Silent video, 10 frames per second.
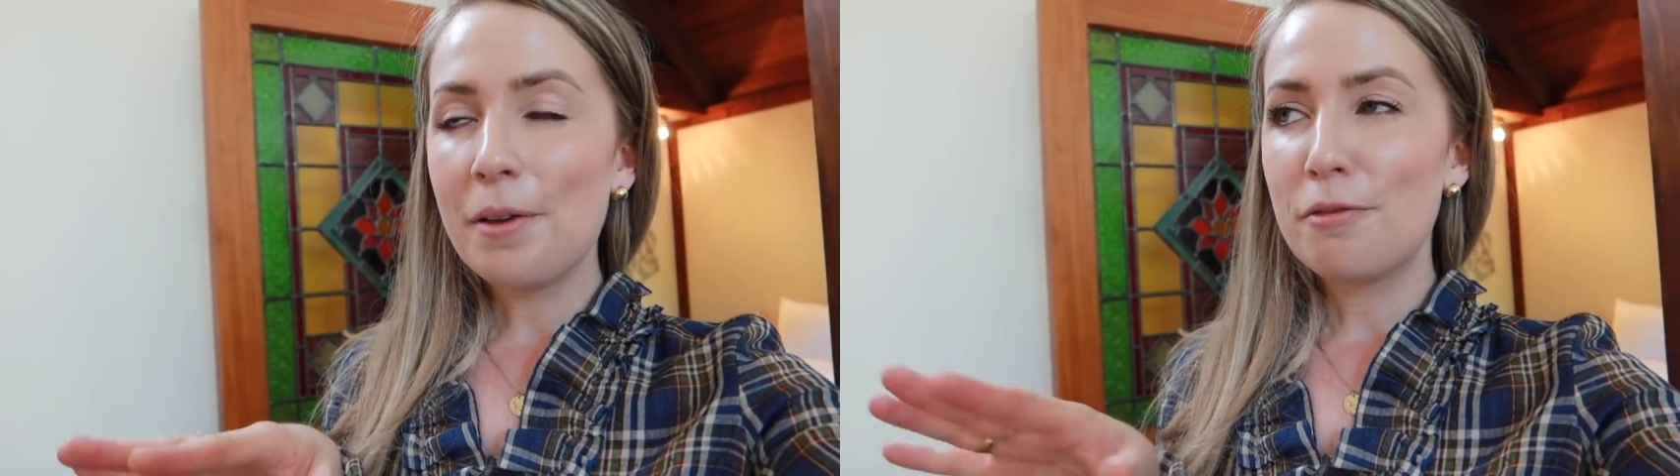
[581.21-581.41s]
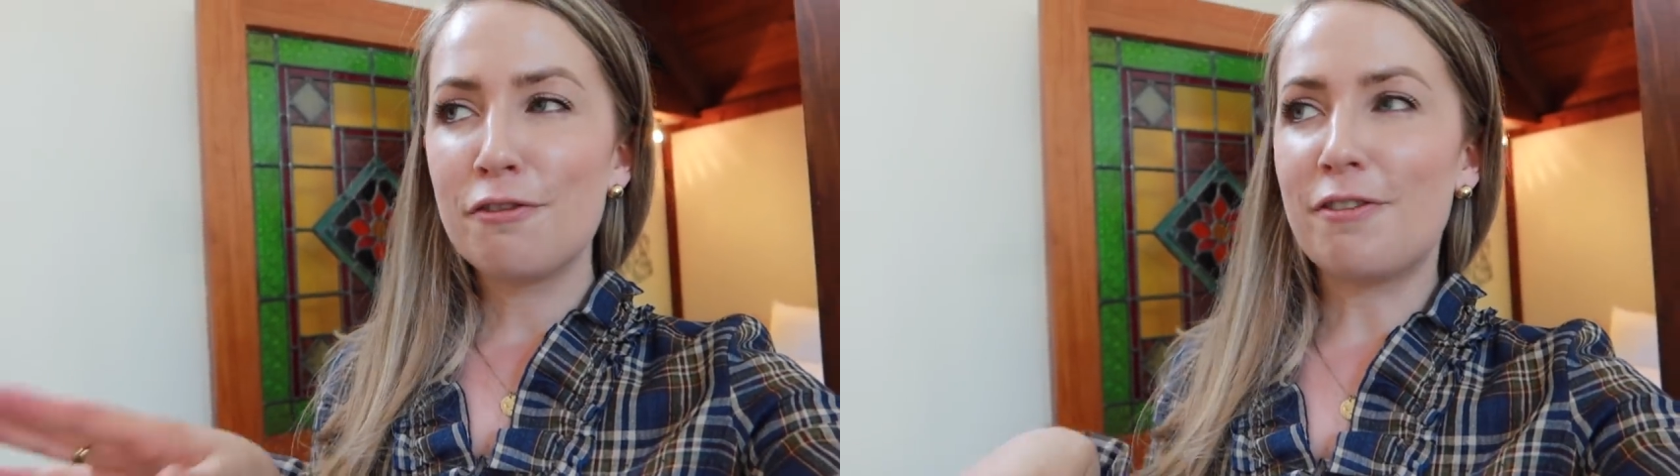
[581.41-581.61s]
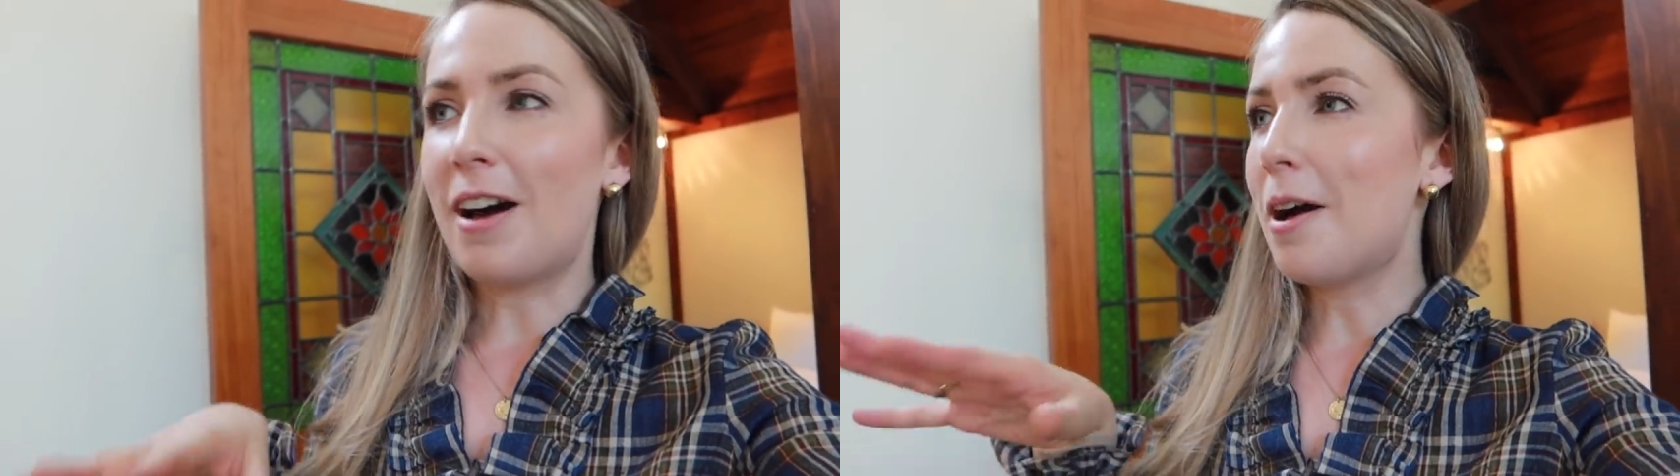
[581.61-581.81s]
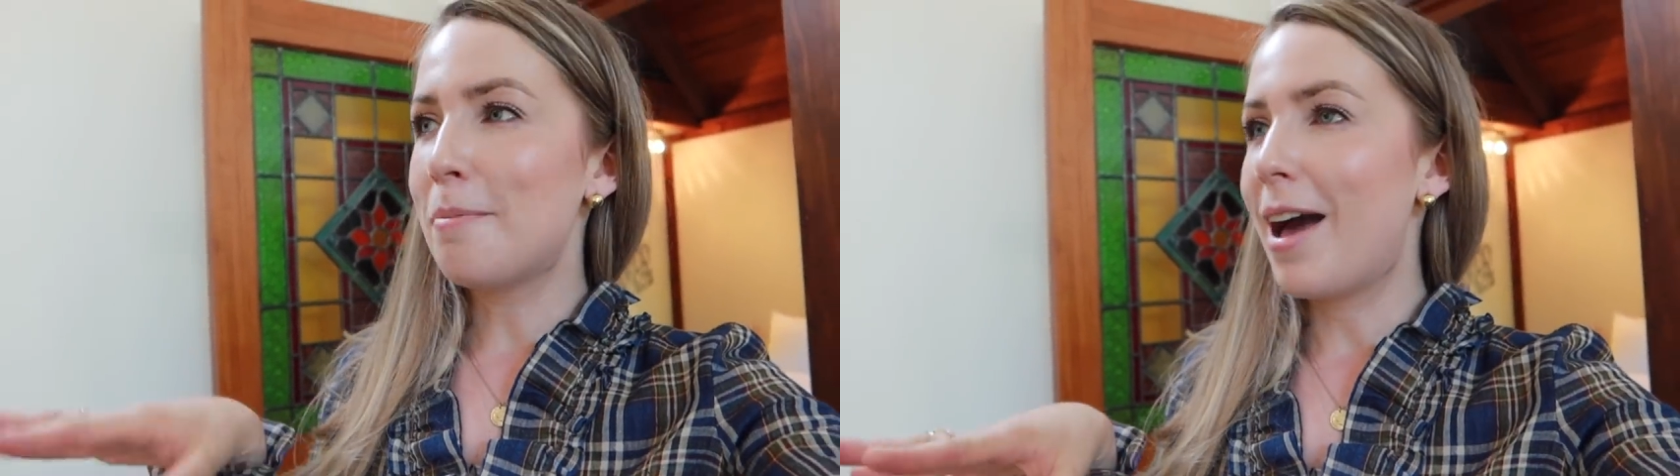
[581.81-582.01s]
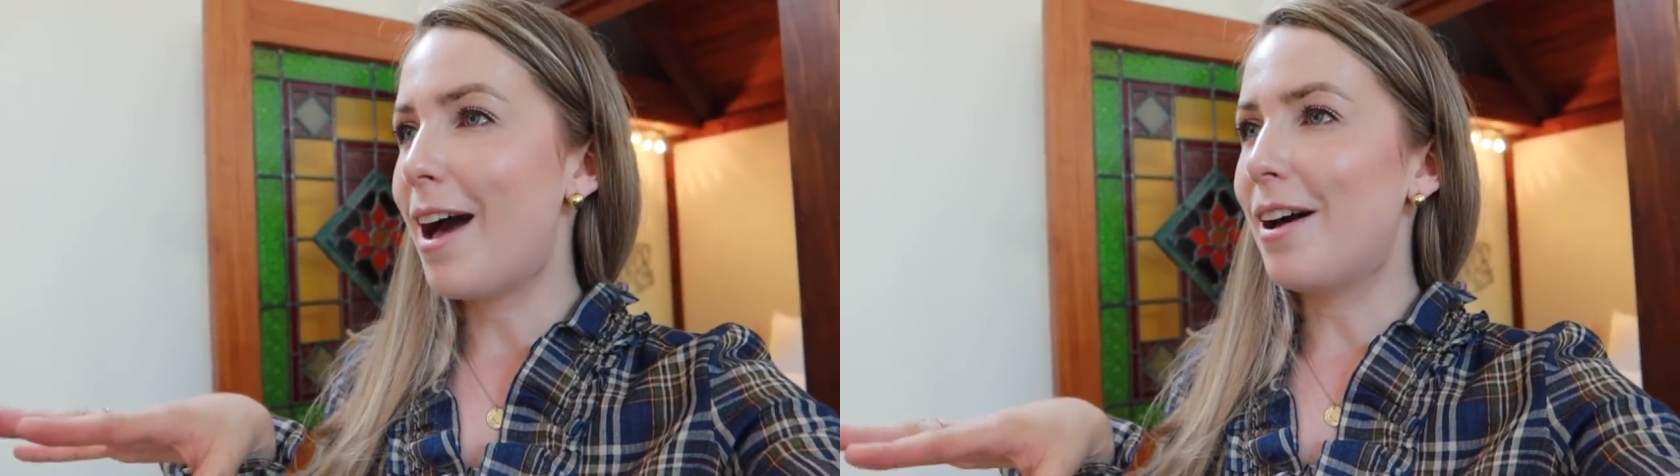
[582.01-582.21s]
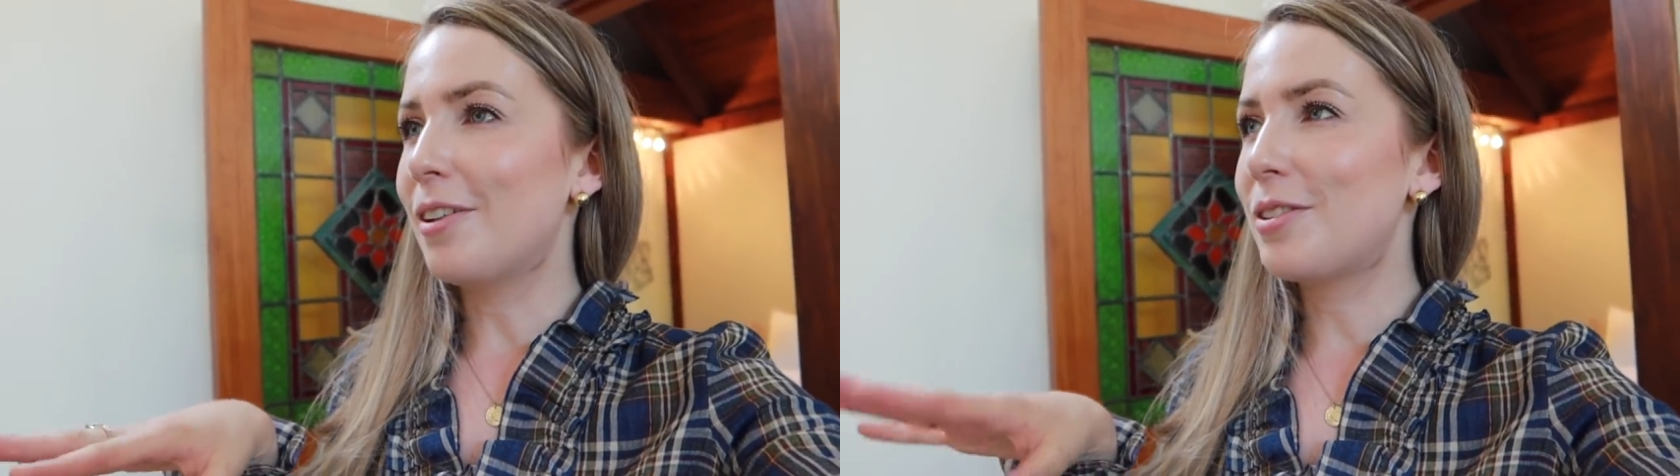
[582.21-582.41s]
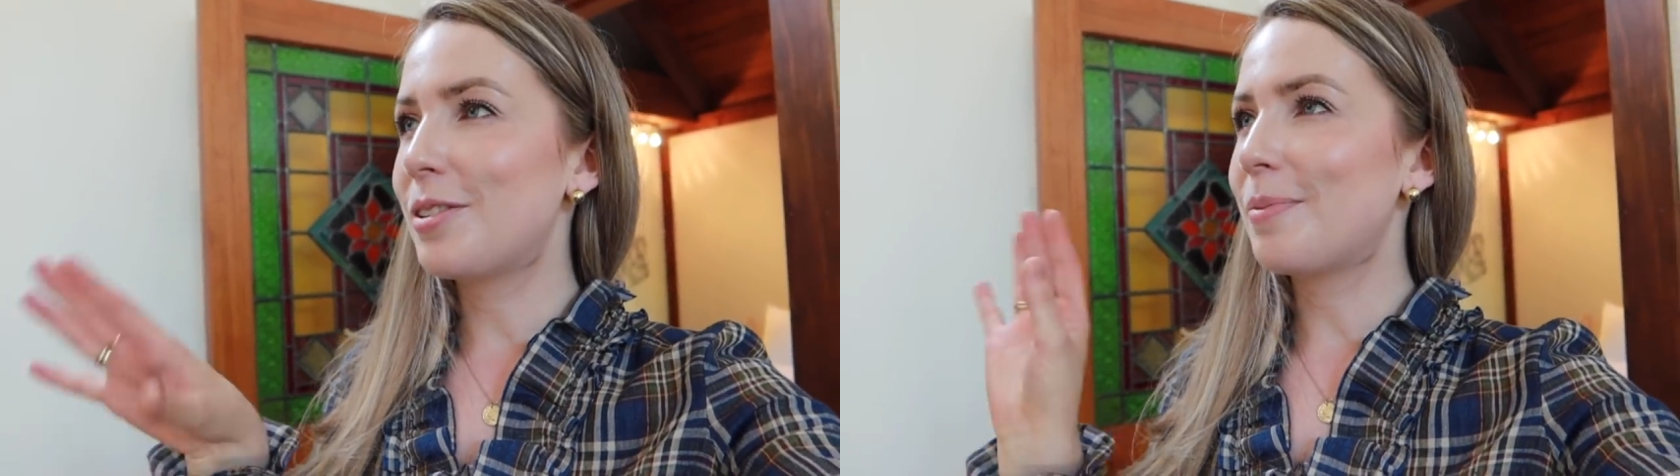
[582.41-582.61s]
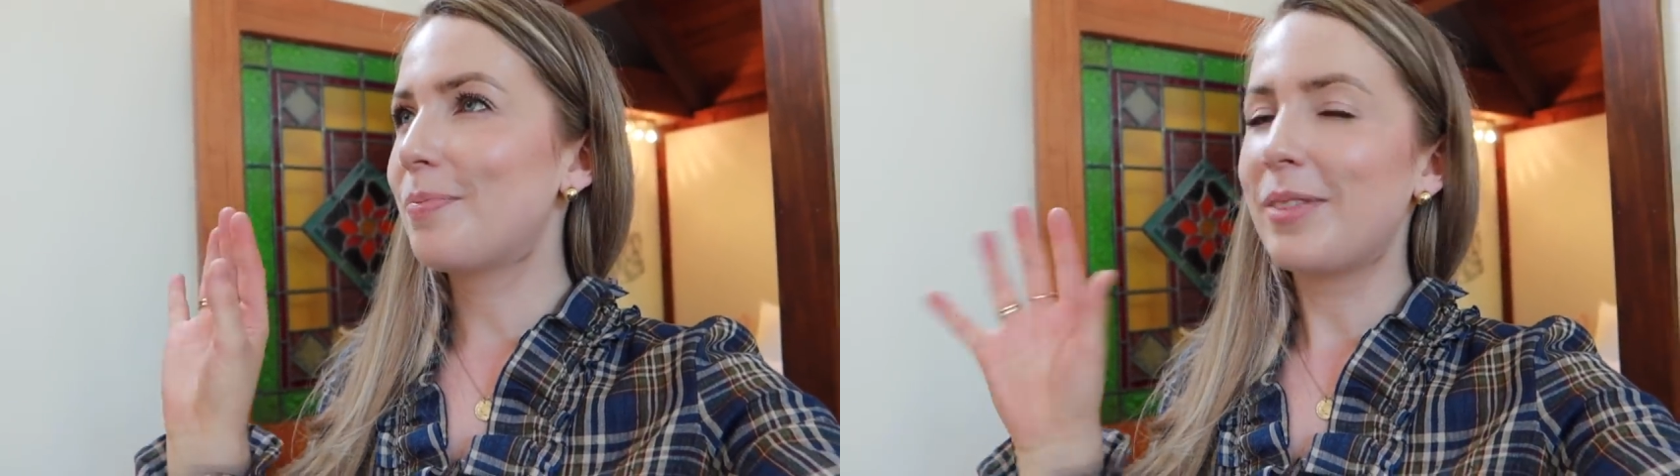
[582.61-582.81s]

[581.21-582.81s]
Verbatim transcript: farmhouse,